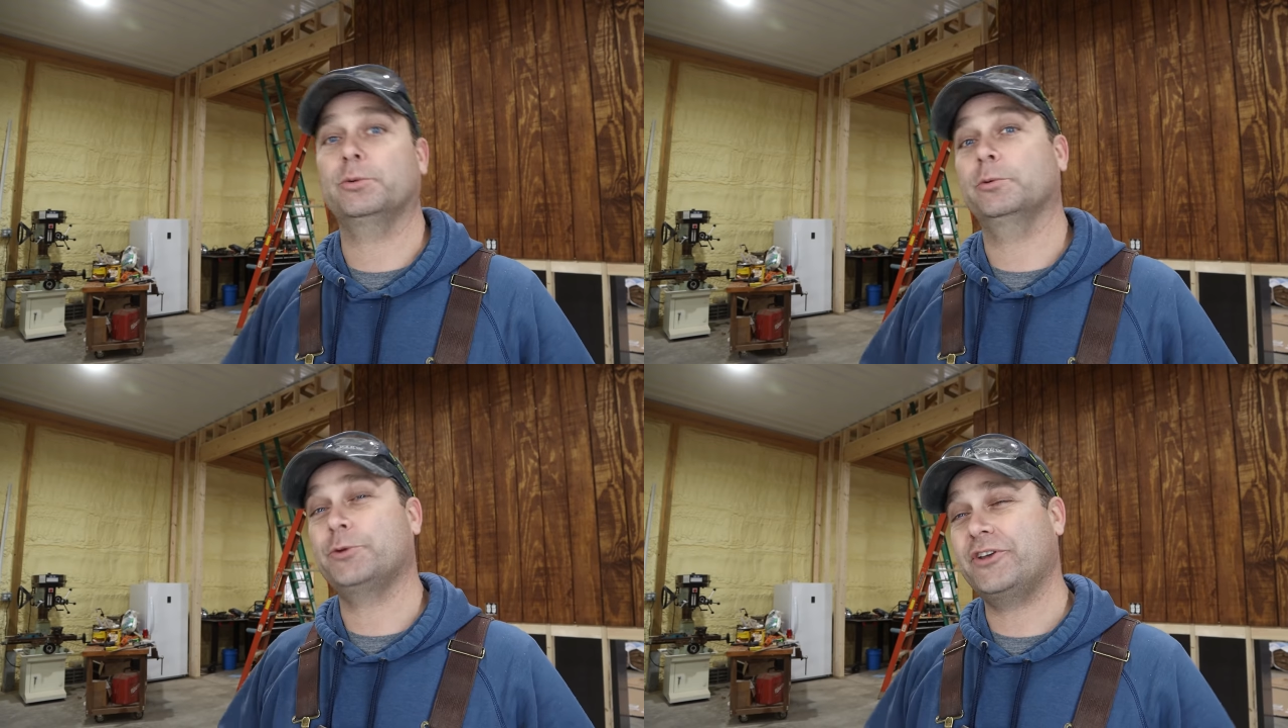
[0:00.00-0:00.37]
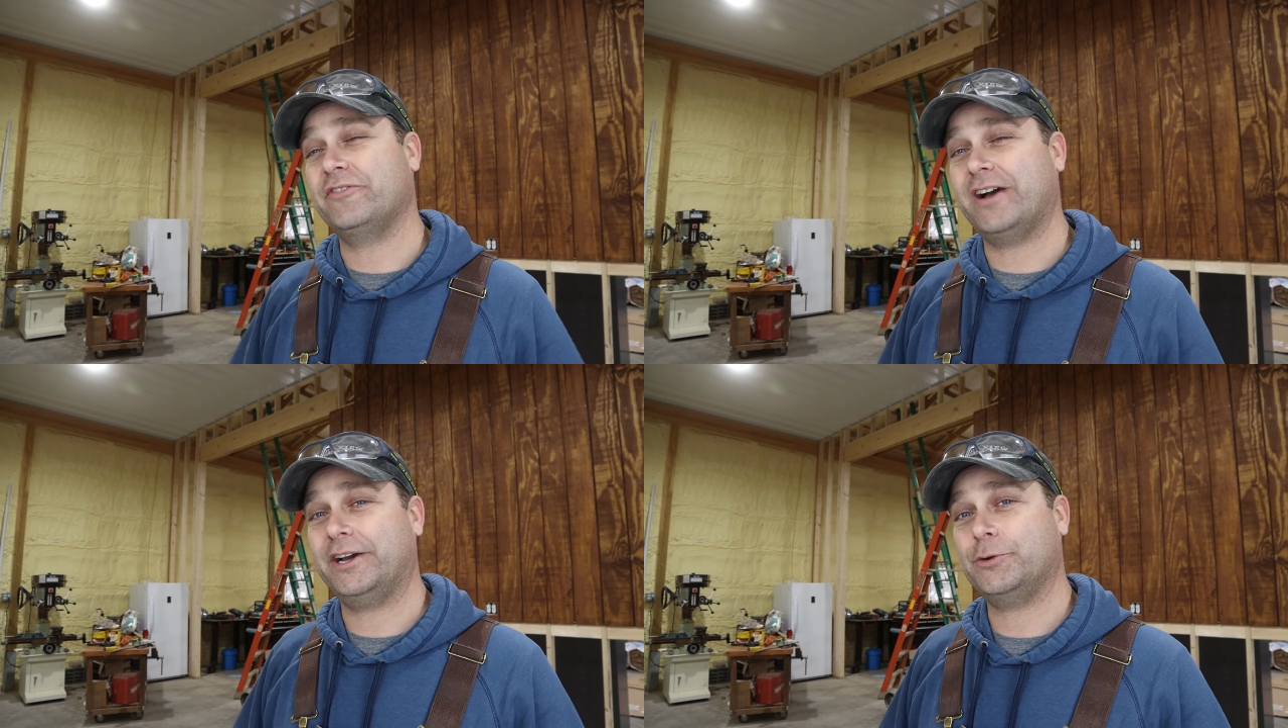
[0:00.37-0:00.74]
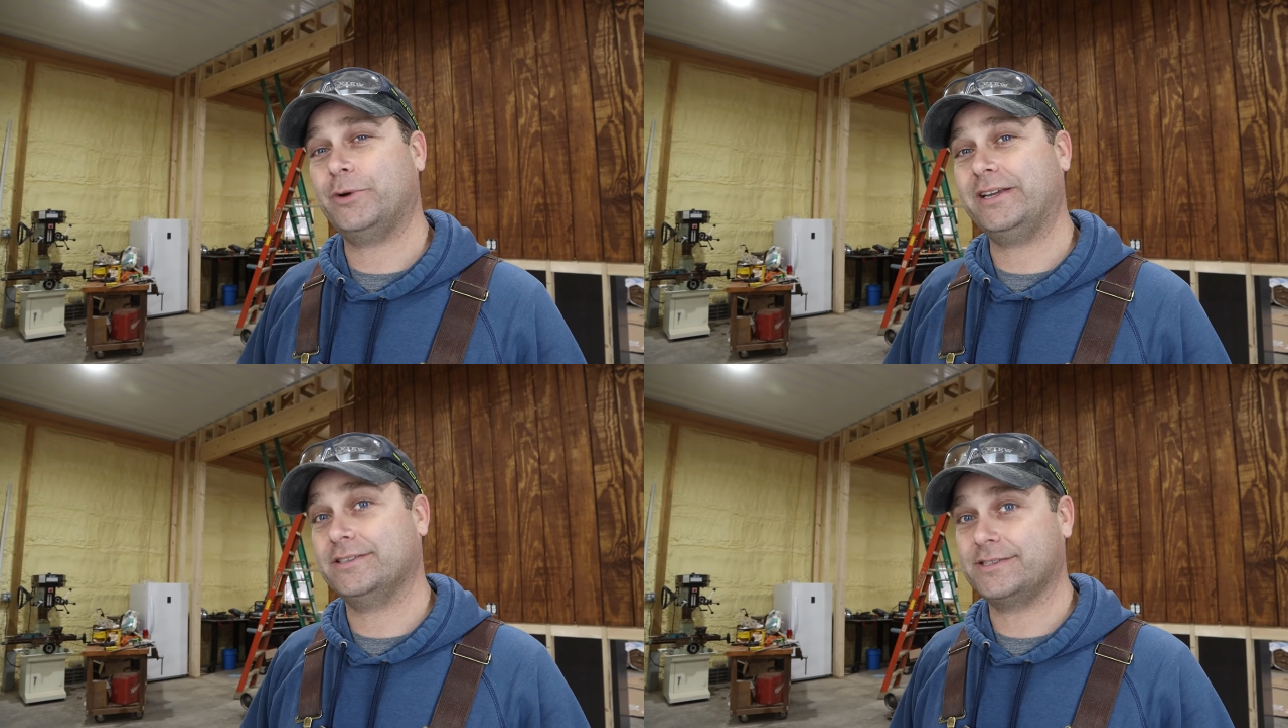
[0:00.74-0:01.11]
we'll
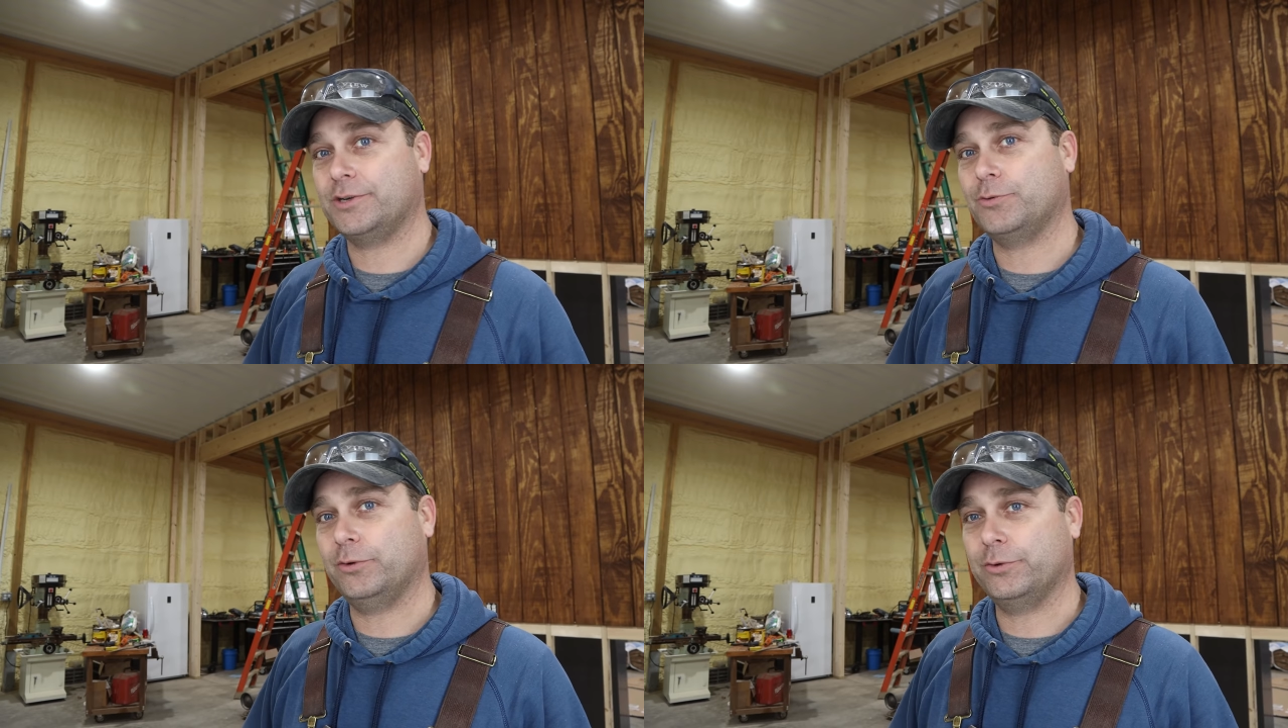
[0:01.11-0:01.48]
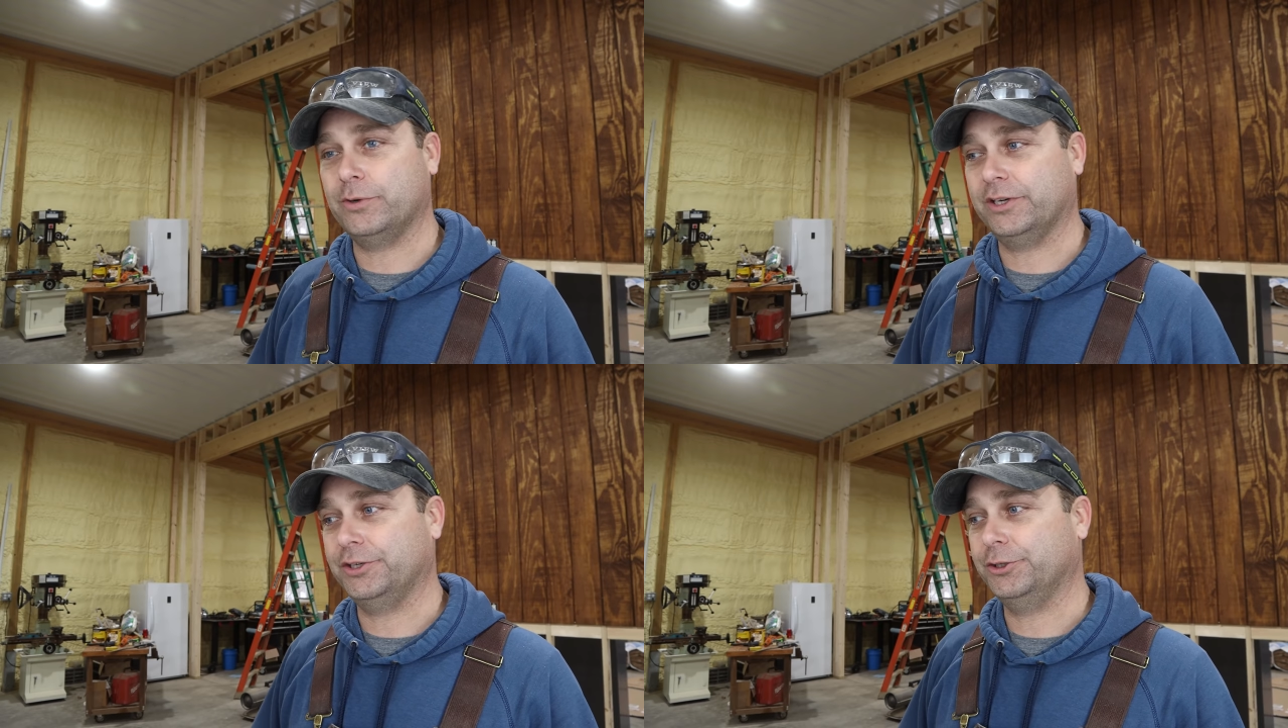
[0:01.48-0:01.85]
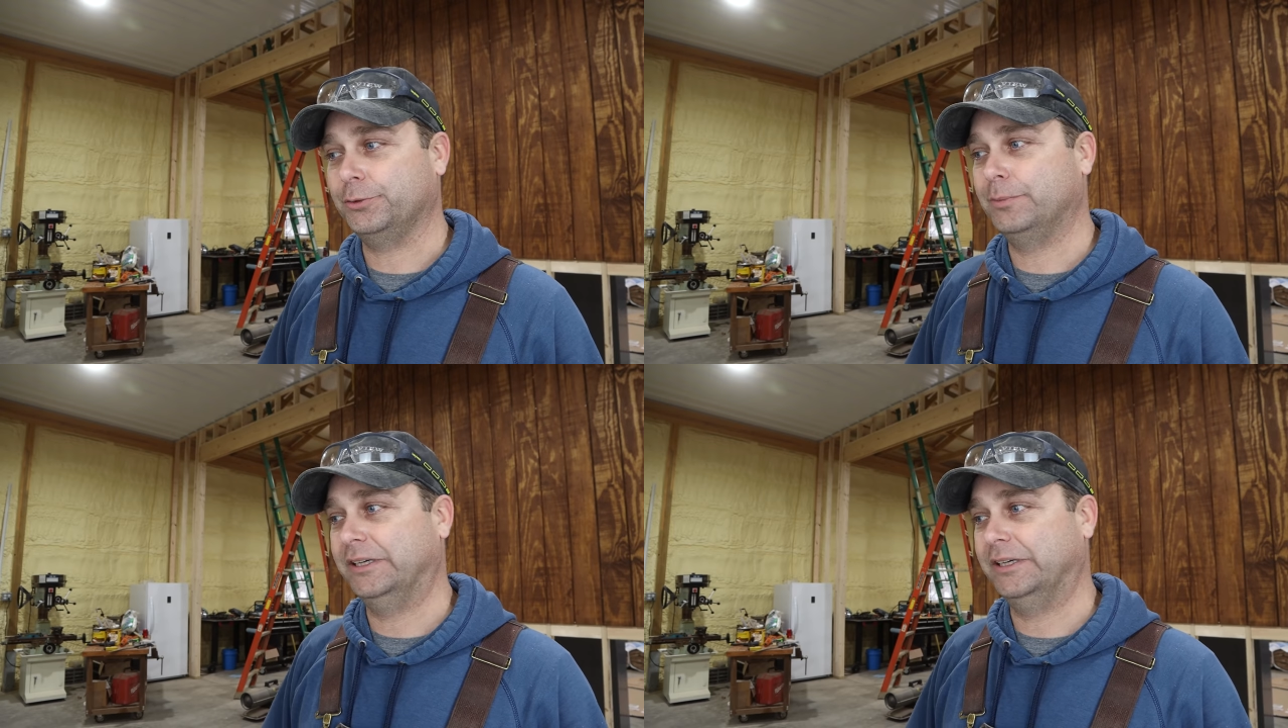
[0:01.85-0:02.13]
reevaluate and see what we want to do.